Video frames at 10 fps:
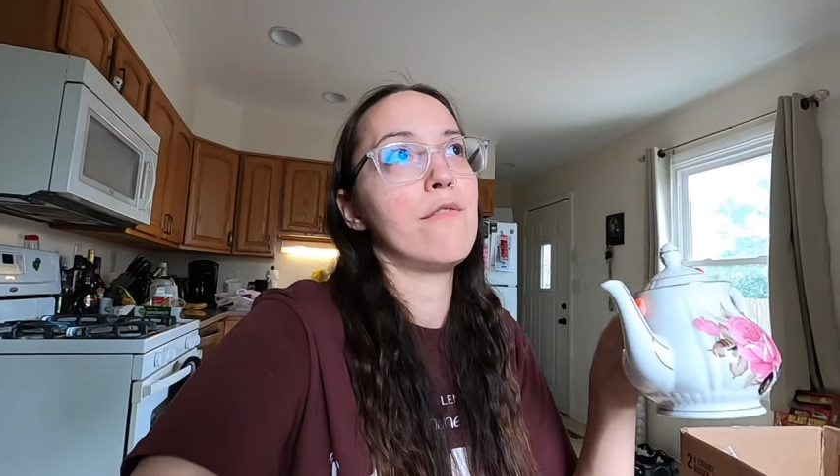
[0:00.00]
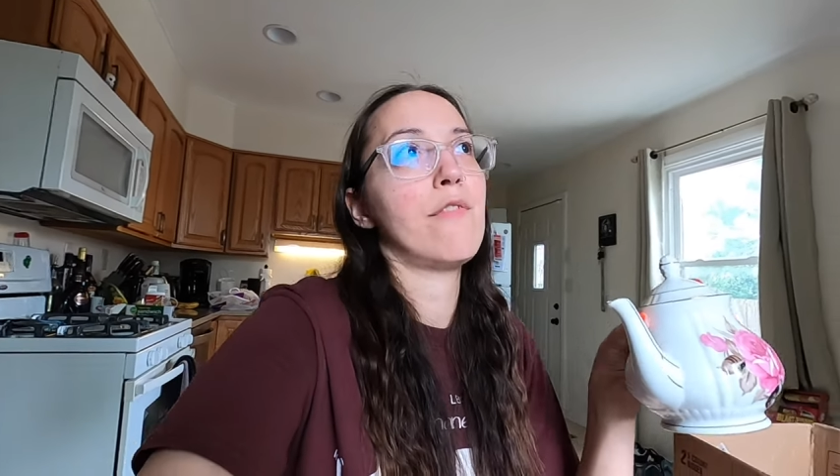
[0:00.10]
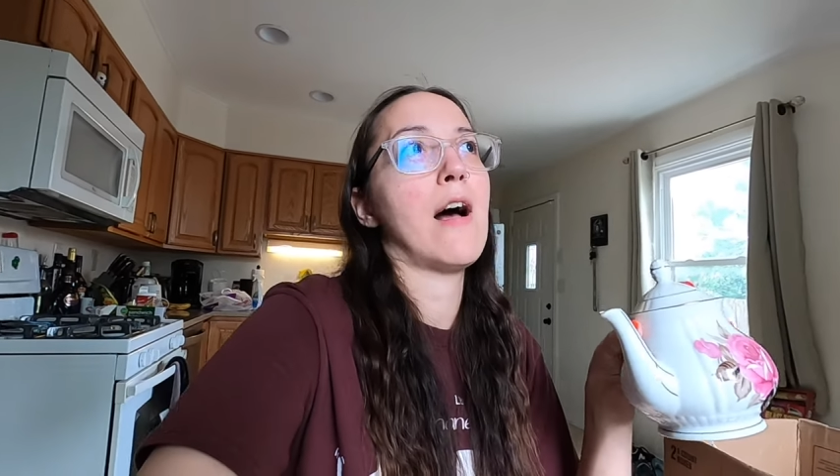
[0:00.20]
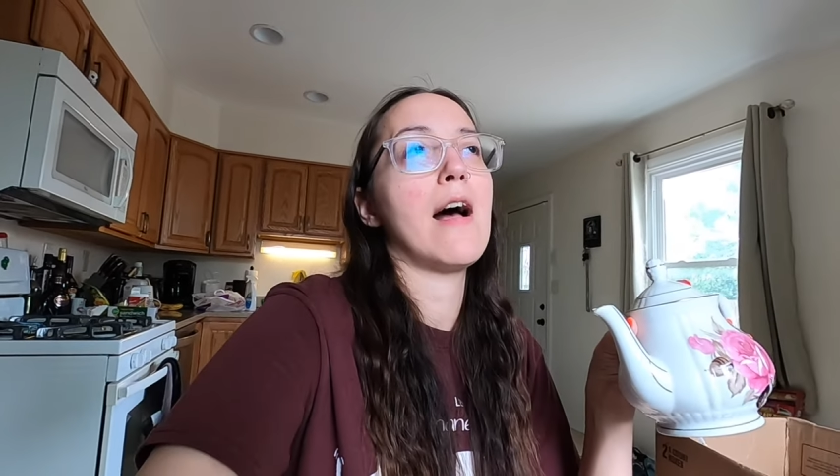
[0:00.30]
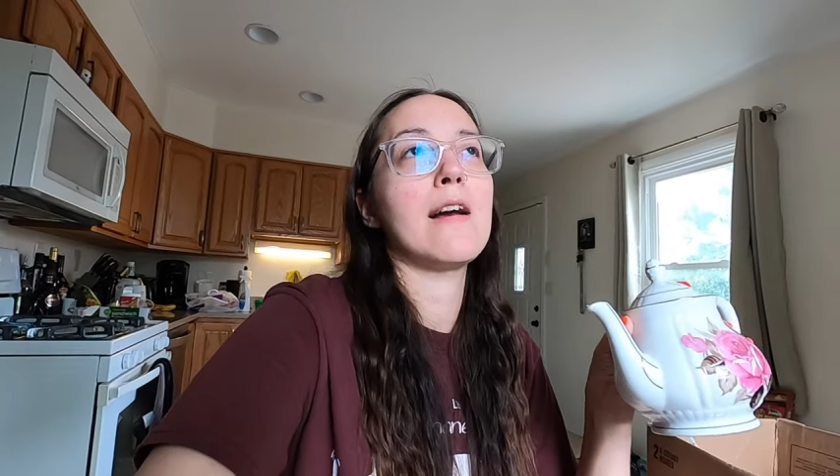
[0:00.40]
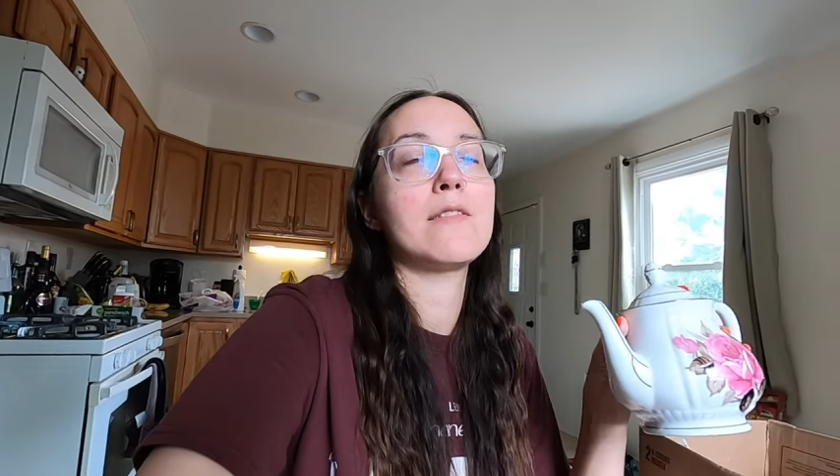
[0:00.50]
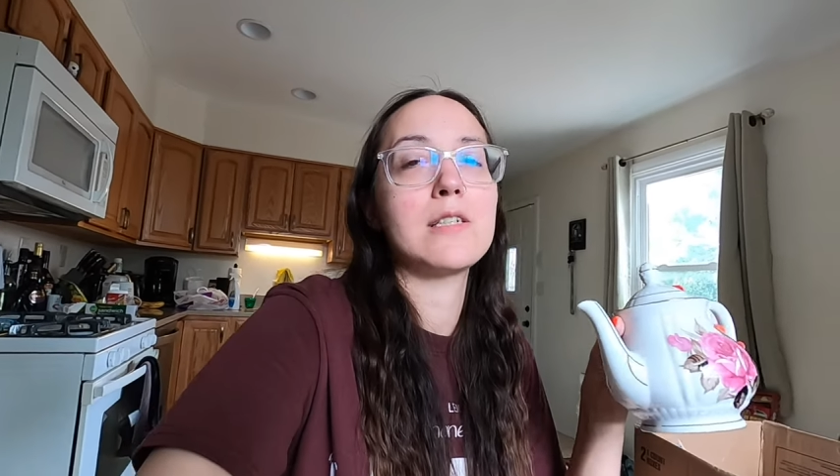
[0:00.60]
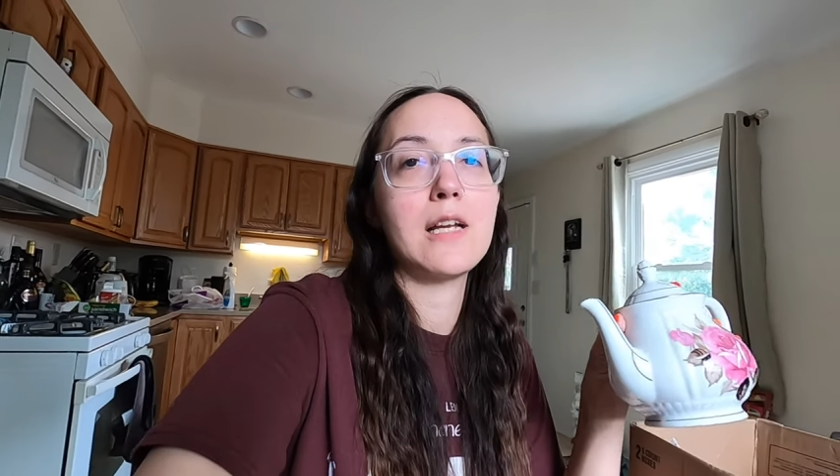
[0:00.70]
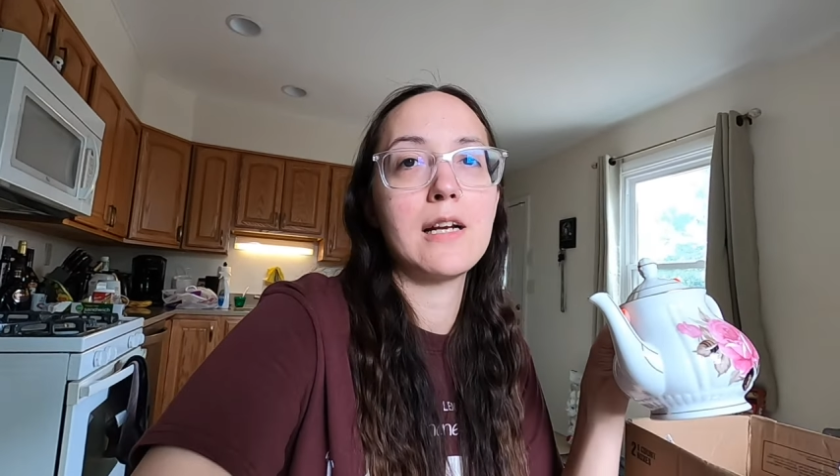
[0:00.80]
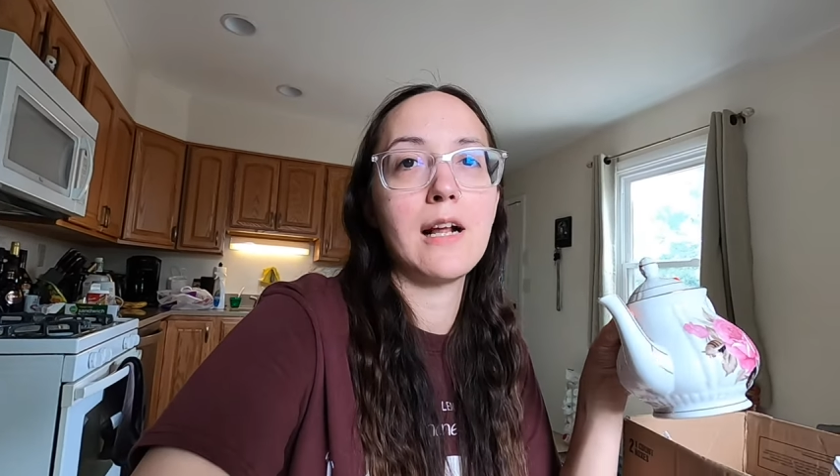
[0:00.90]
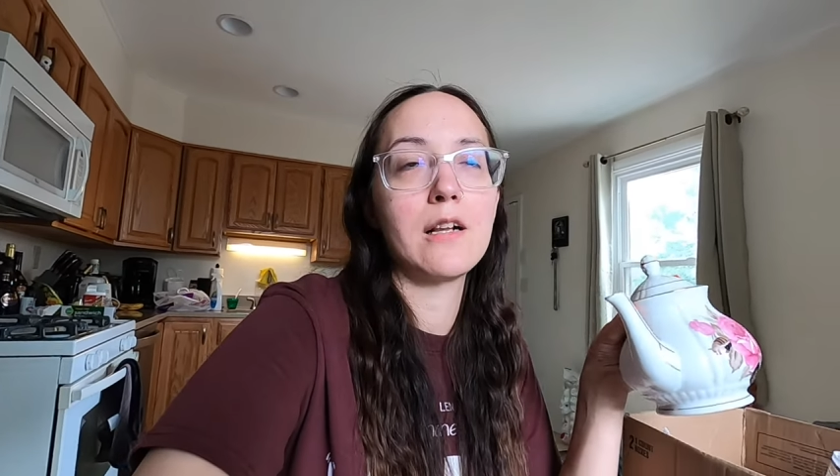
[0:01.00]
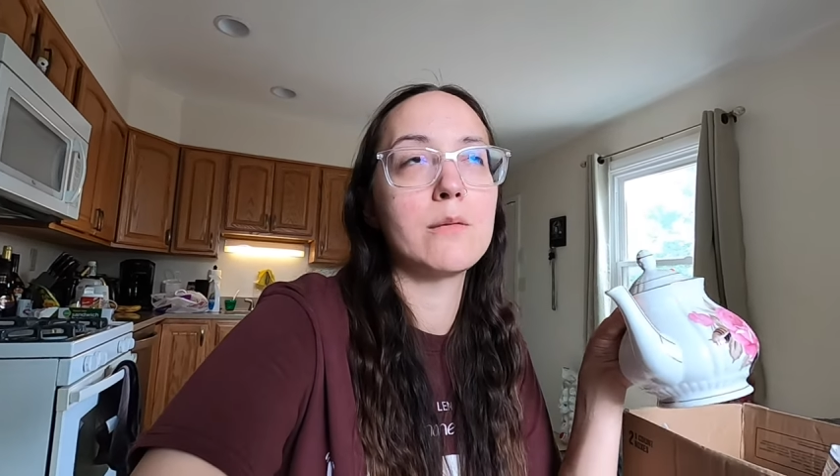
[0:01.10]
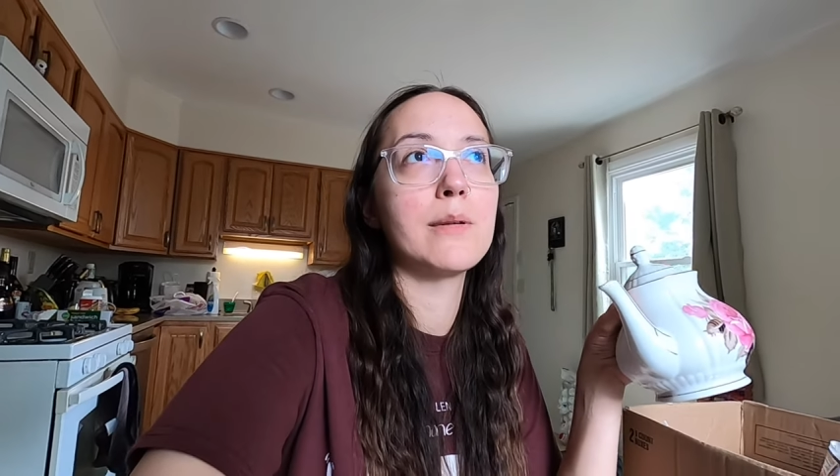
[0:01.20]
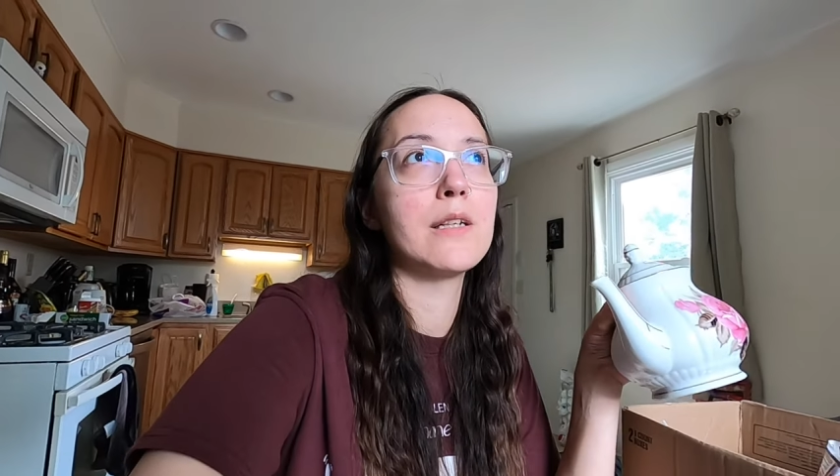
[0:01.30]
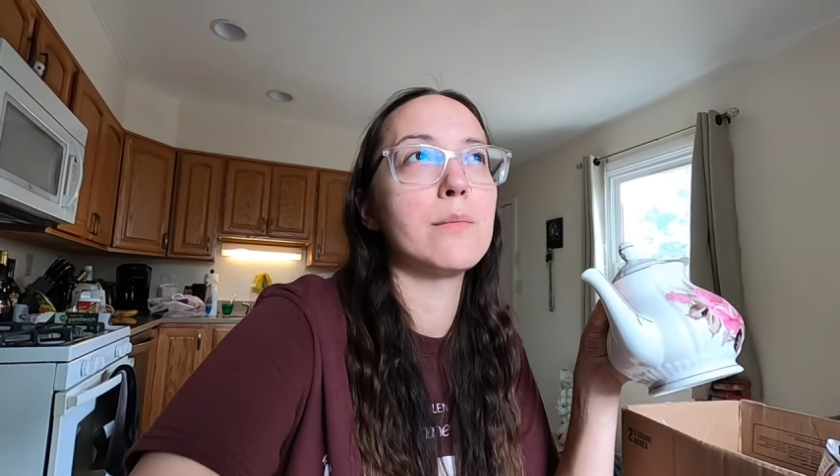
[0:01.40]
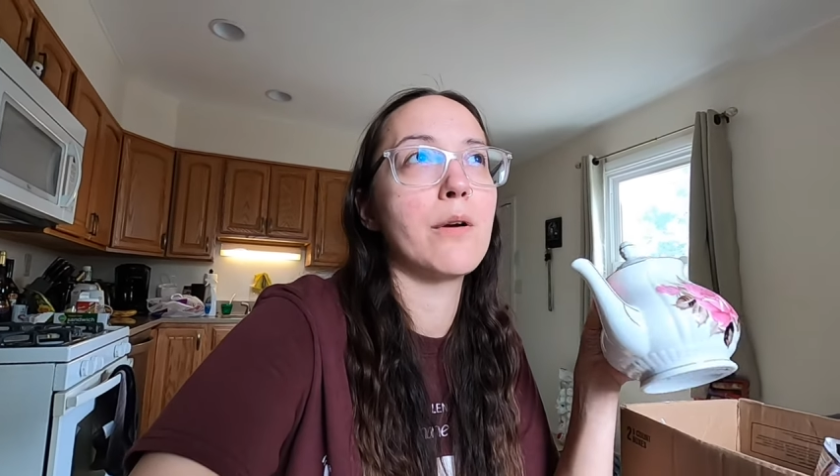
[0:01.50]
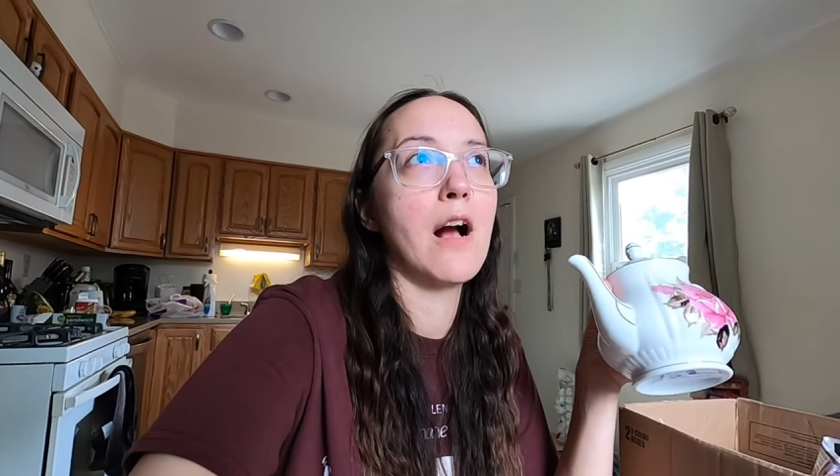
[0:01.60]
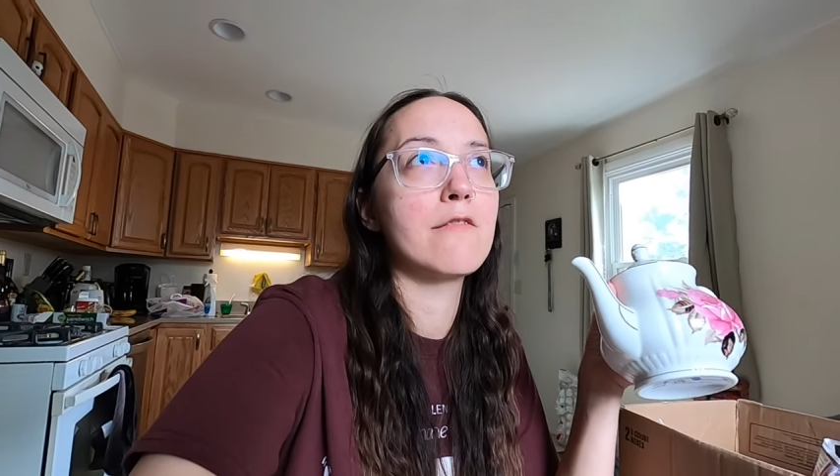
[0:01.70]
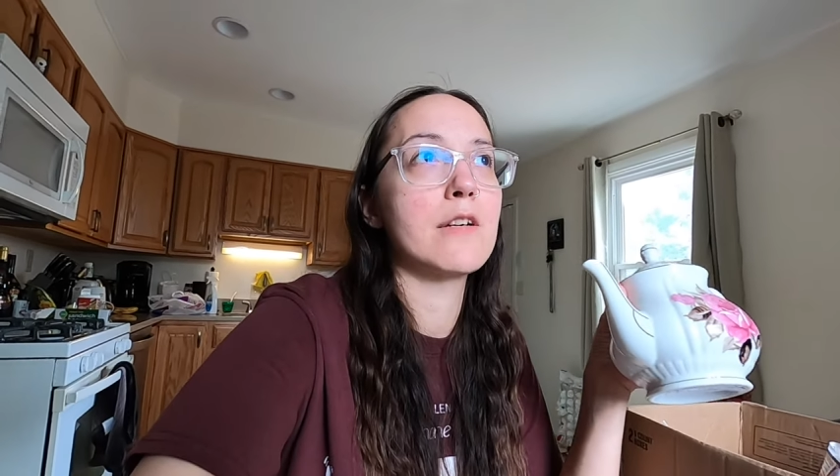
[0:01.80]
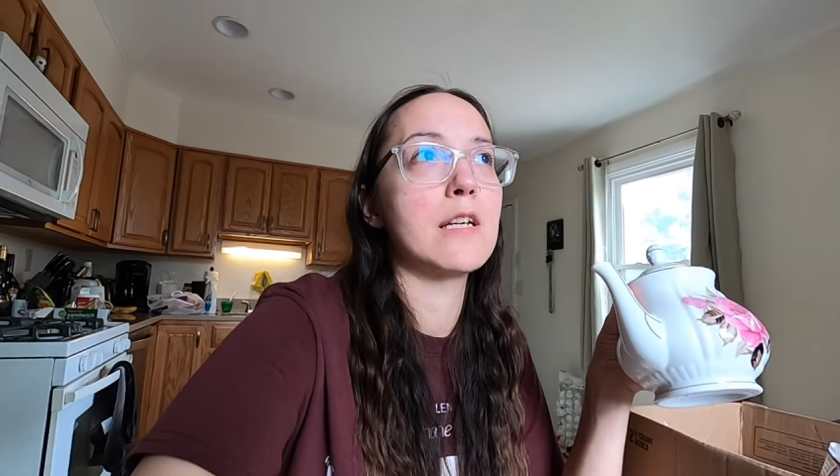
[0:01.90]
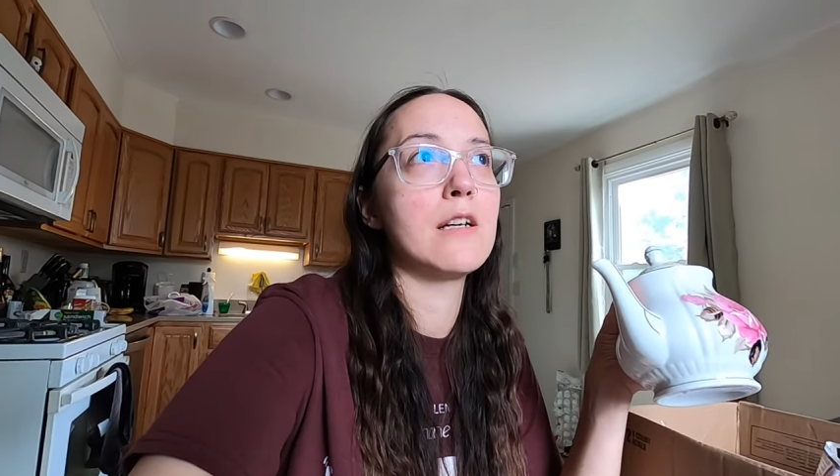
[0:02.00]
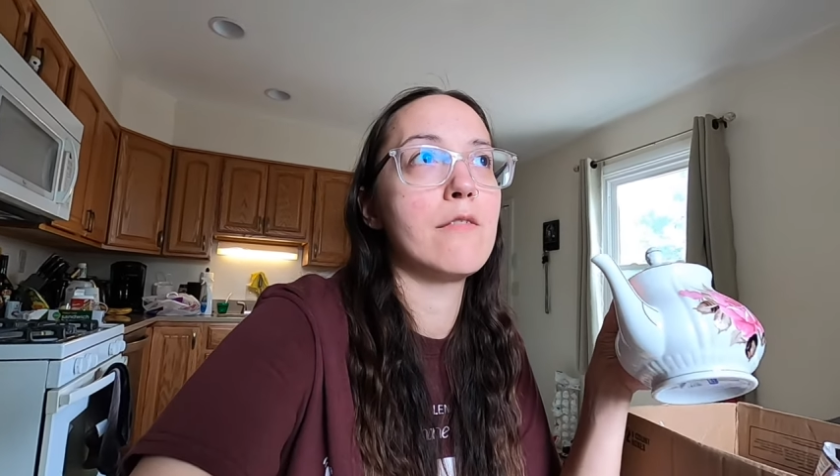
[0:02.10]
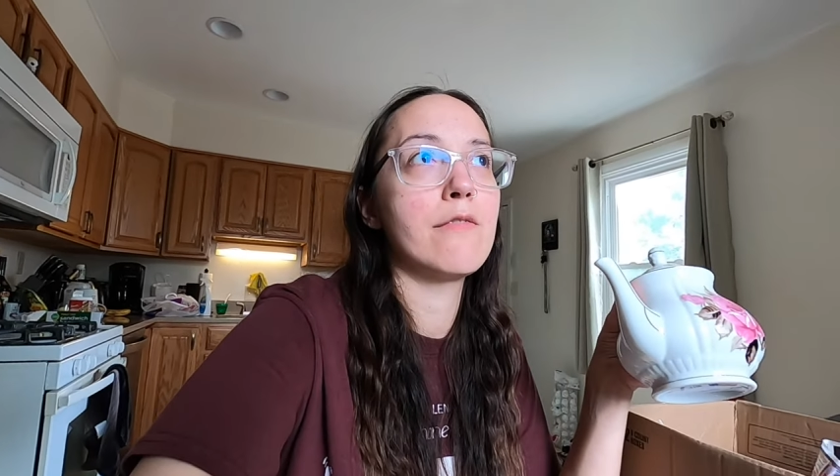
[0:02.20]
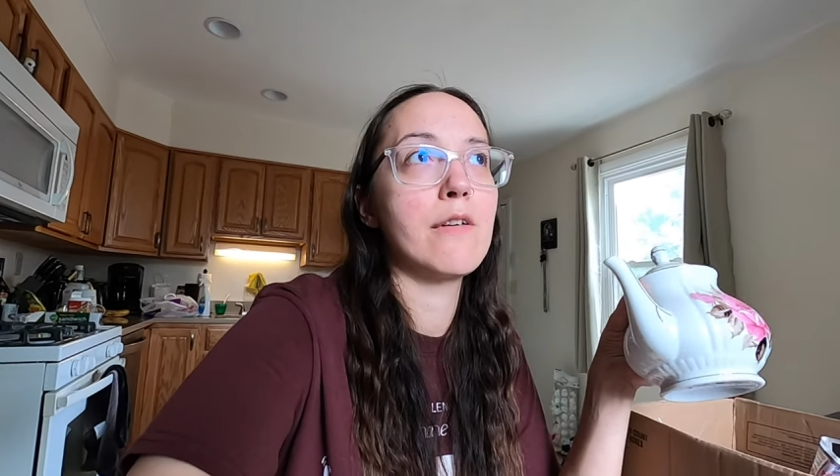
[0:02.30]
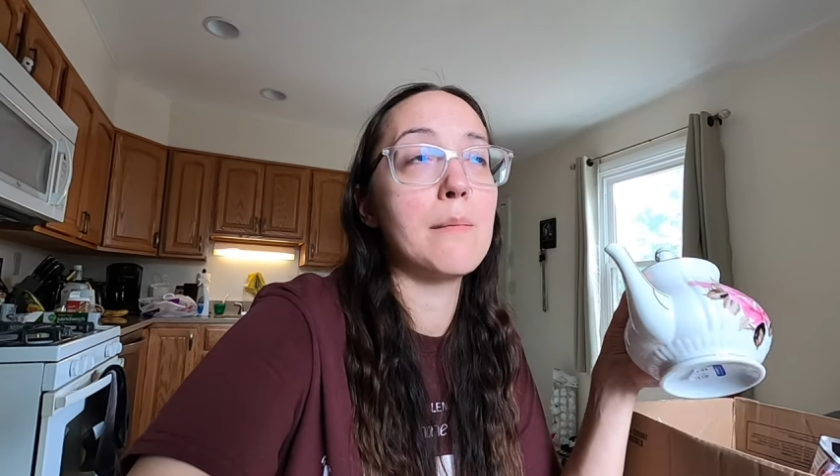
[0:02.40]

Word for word: five to $10 bill profit if